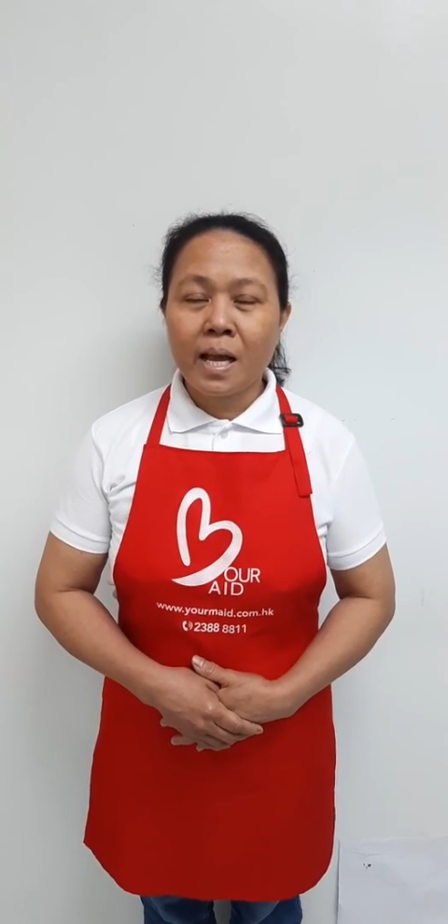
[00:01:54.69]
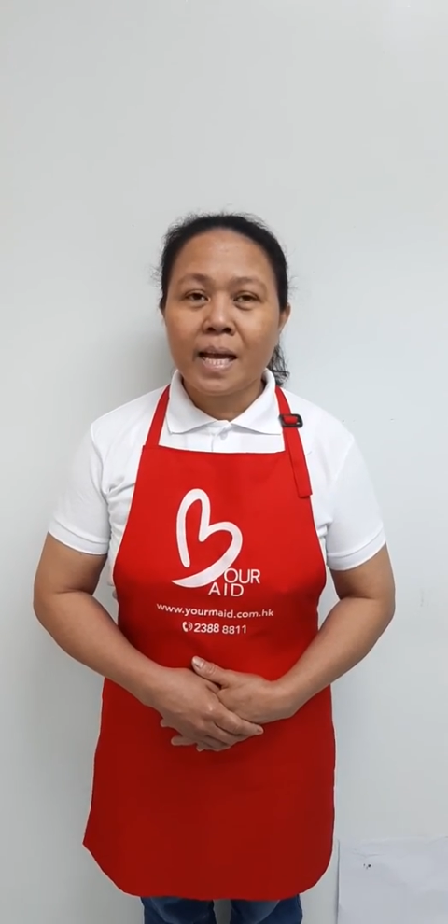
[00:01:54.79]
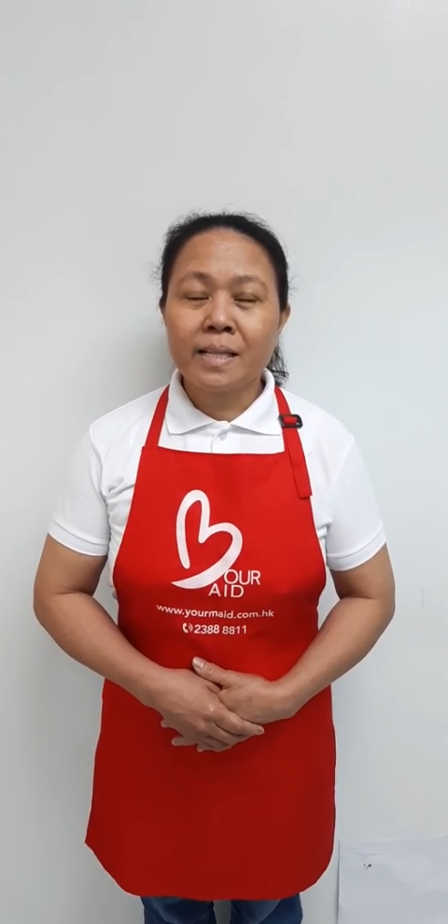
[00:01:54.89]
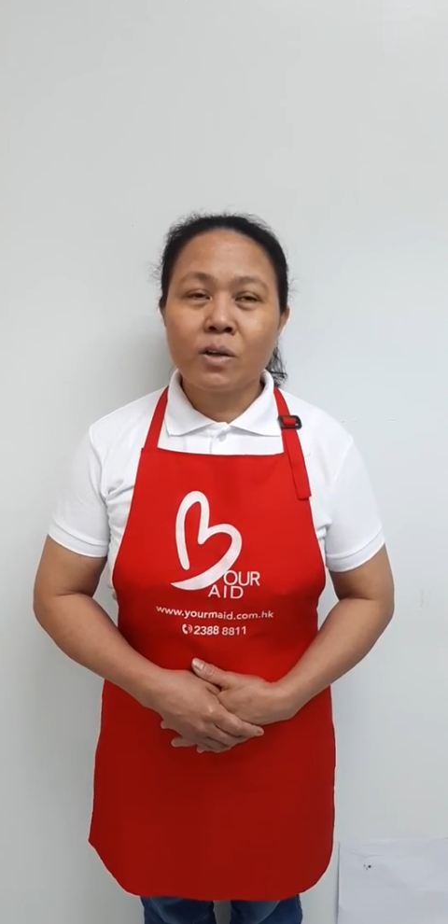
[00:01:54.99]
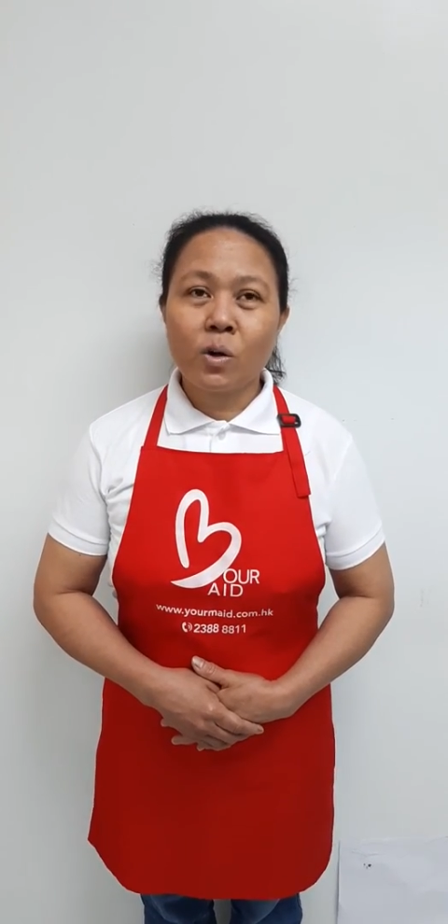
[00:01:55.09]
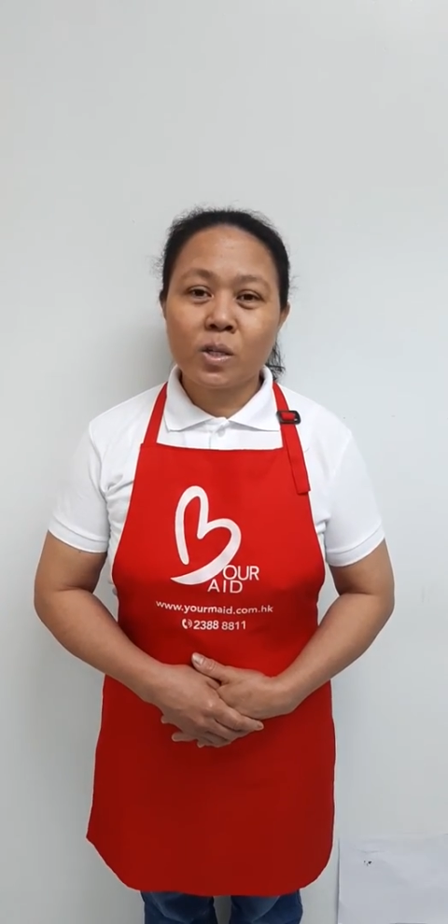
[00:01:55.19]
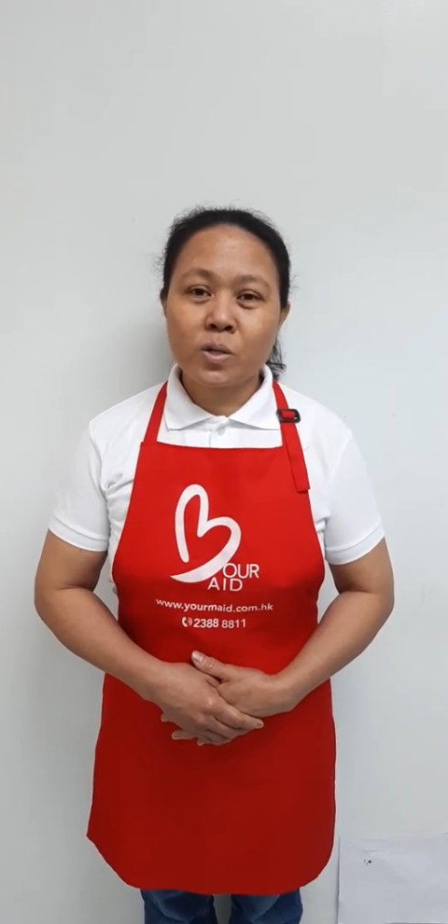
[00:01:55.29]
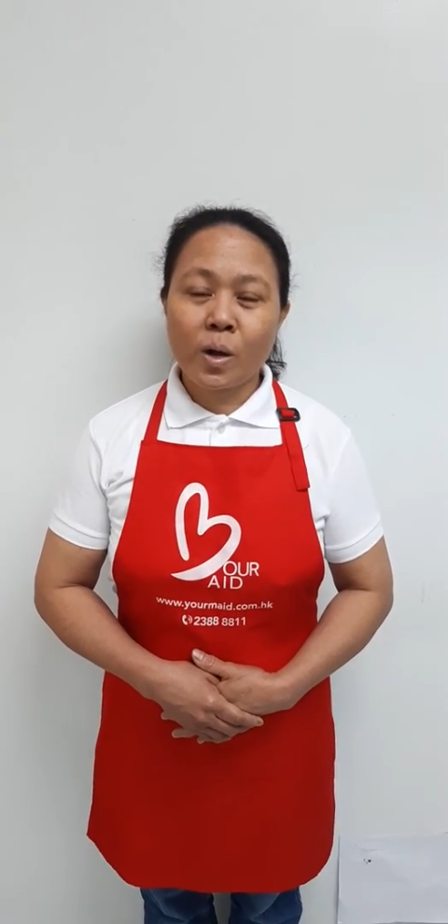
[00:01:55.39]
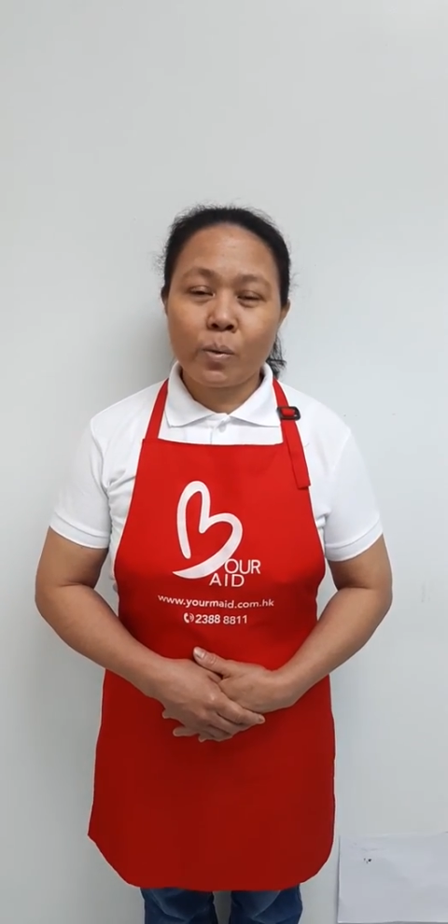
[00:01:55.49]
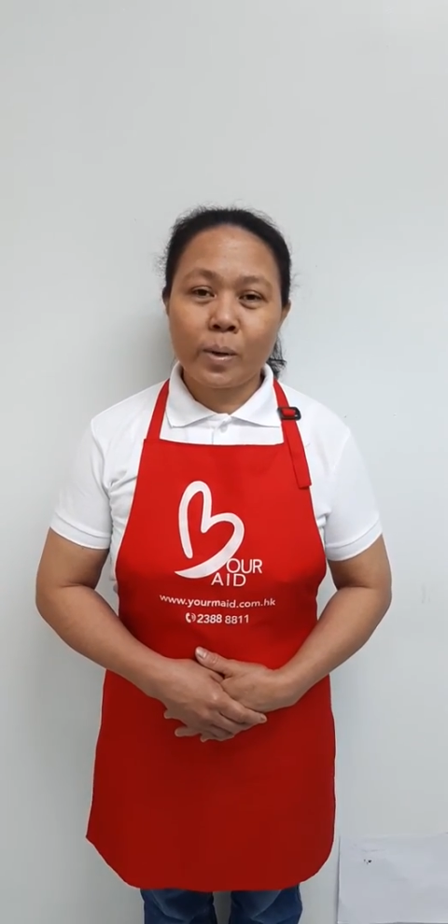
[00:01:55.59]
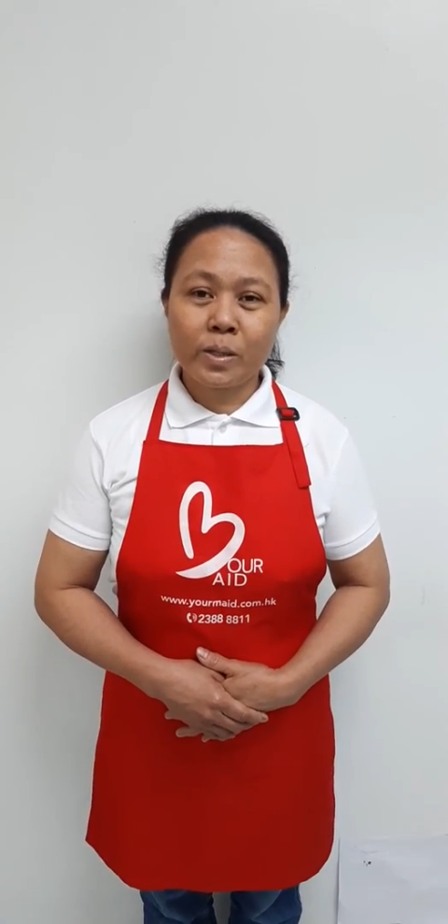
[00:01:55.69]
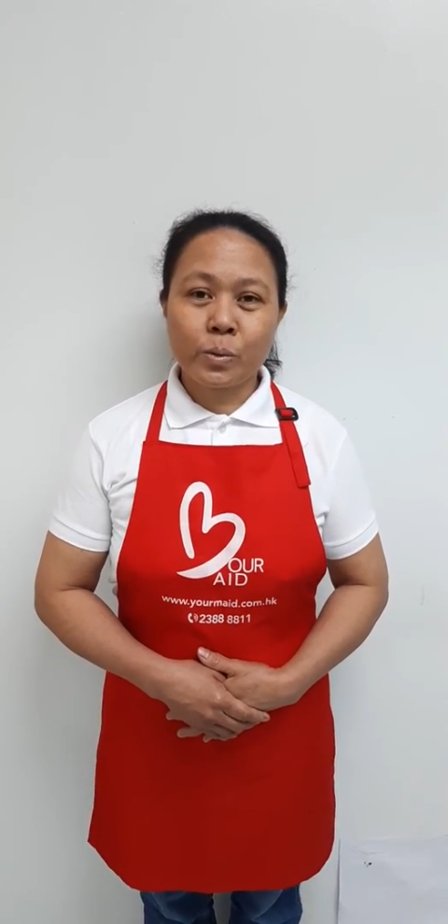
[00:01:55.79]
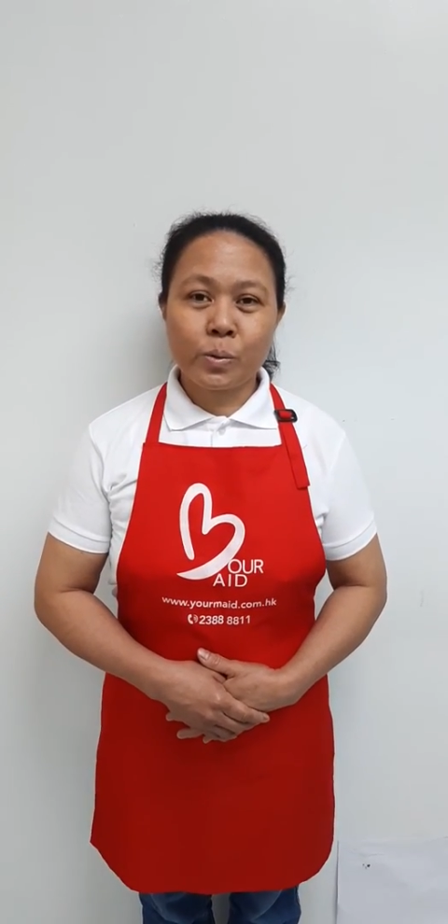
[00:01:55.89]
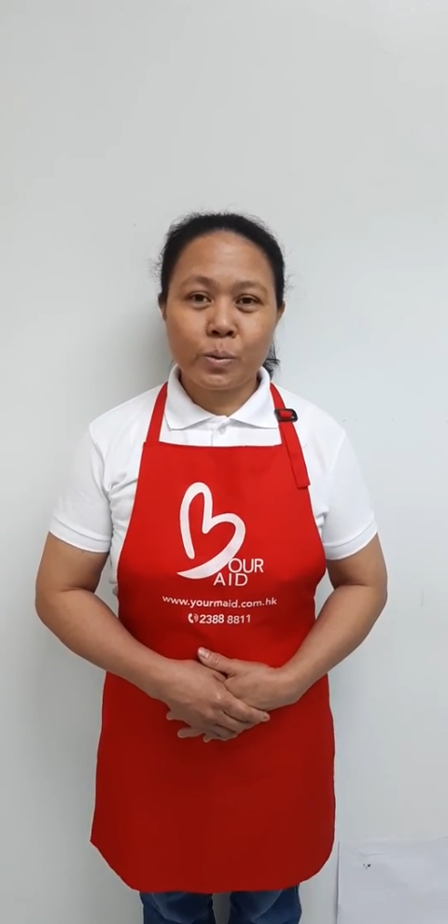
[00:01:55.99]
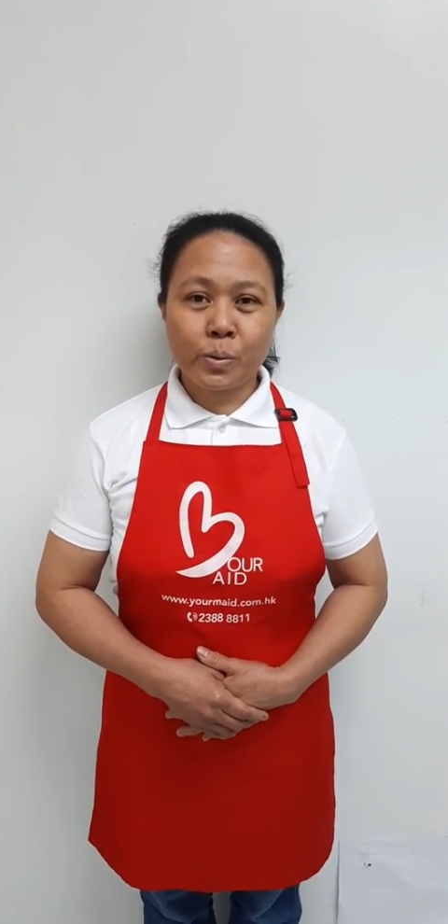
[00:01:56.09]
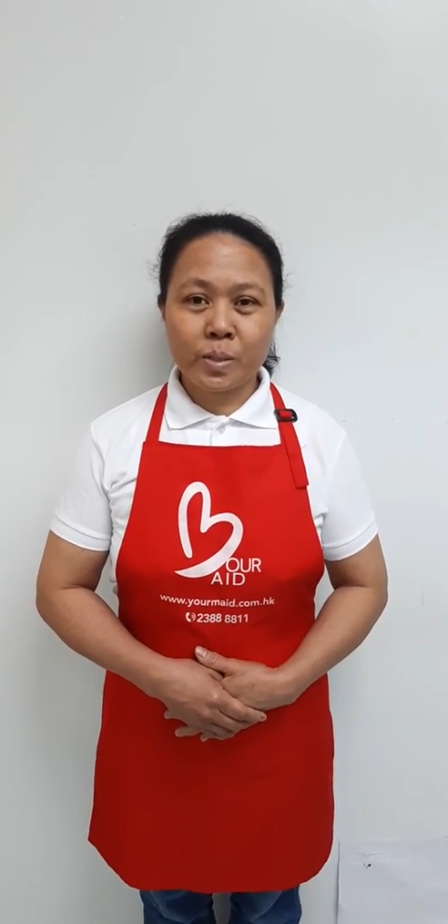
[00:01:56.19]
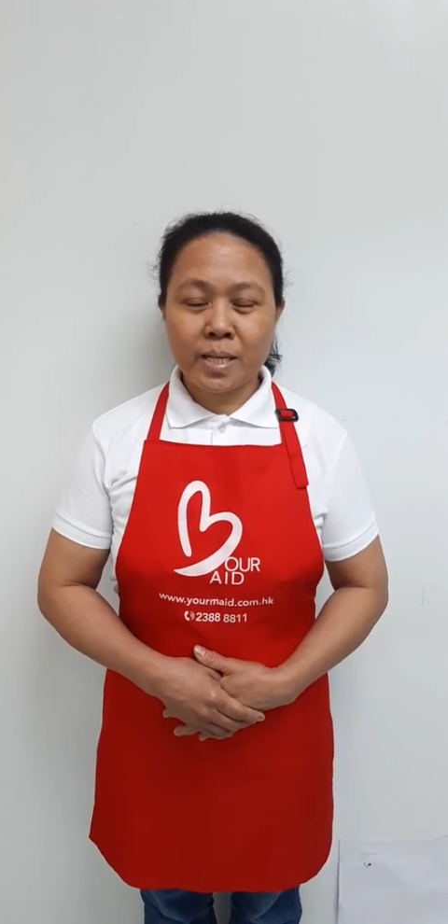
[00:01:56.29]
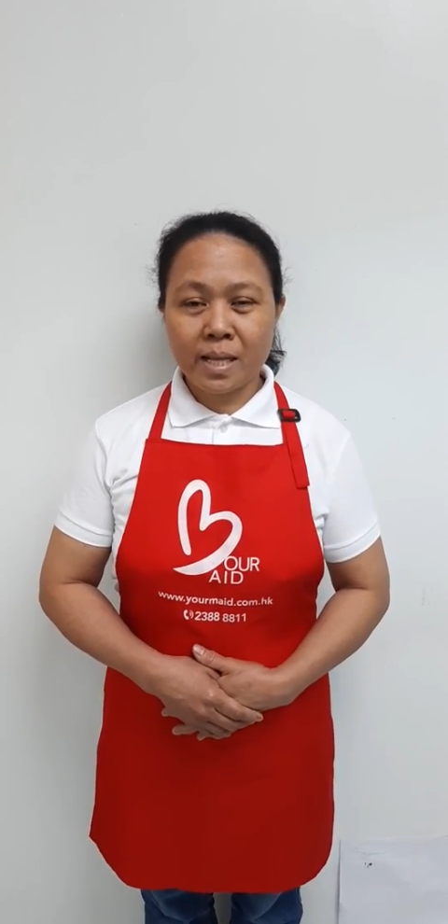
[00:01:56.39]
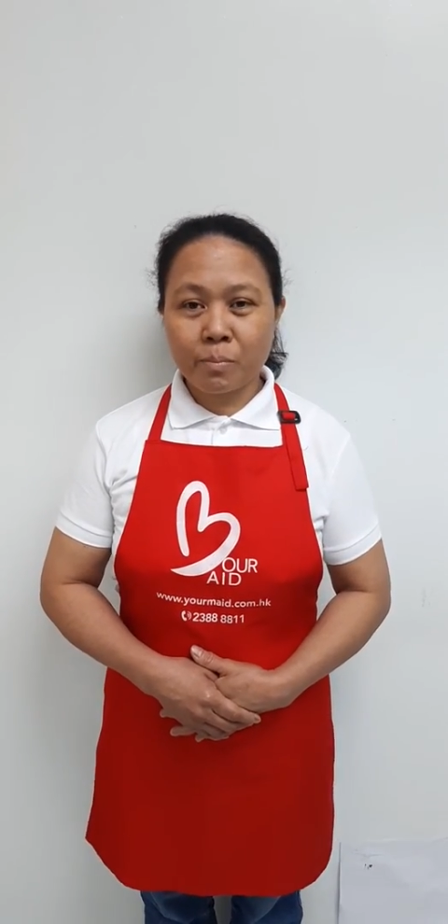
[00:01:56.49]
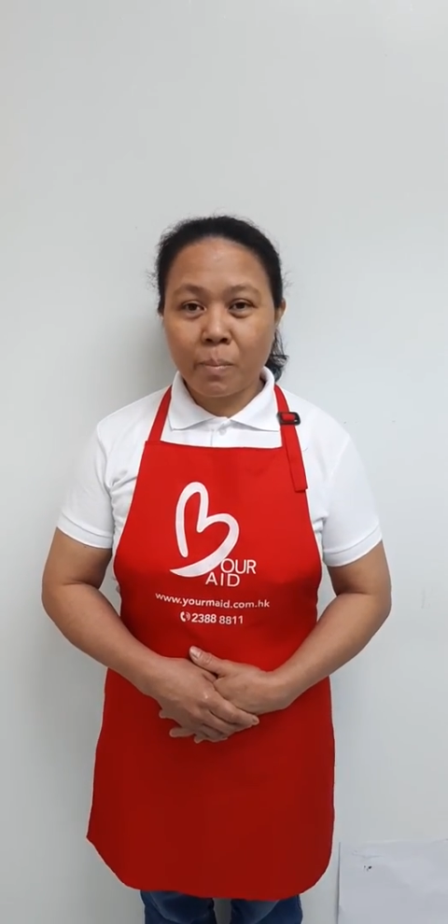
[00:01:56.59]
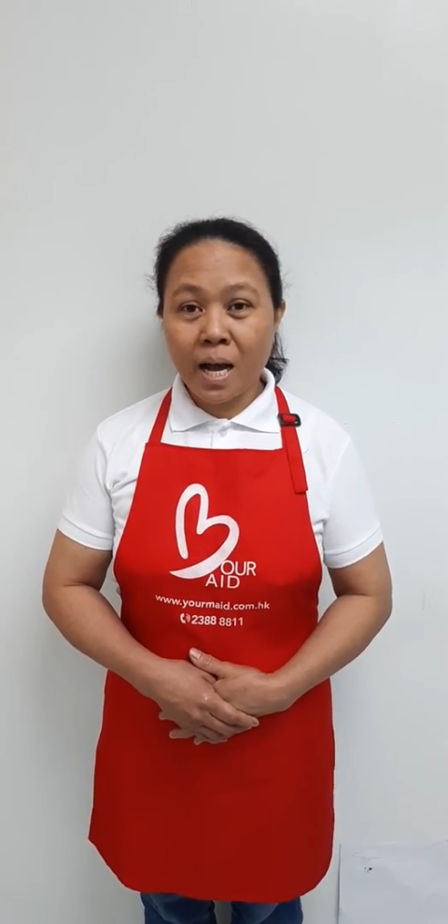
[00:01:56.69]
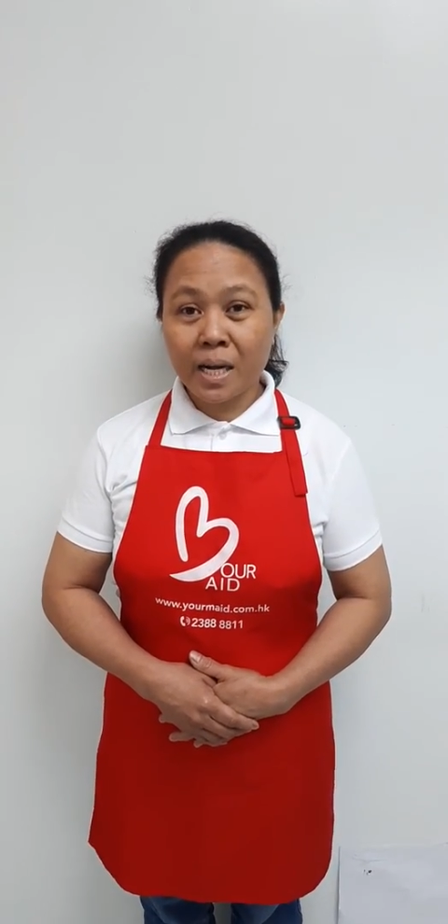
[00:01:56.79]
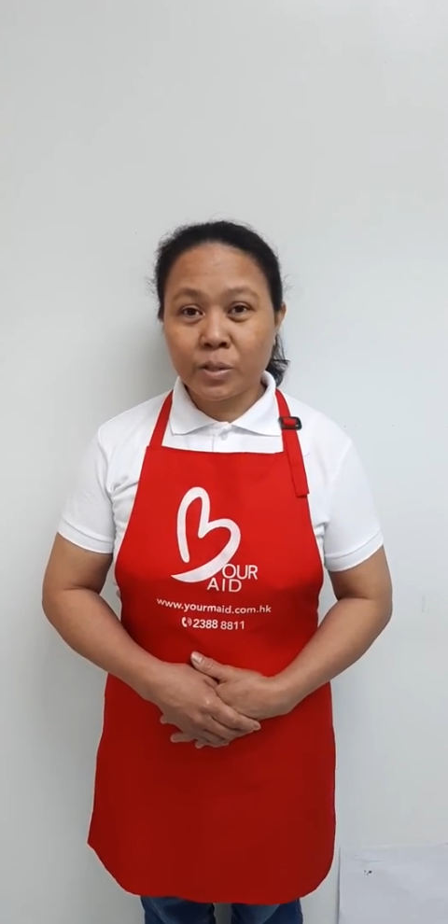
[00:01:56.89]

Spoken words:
And also I want to send back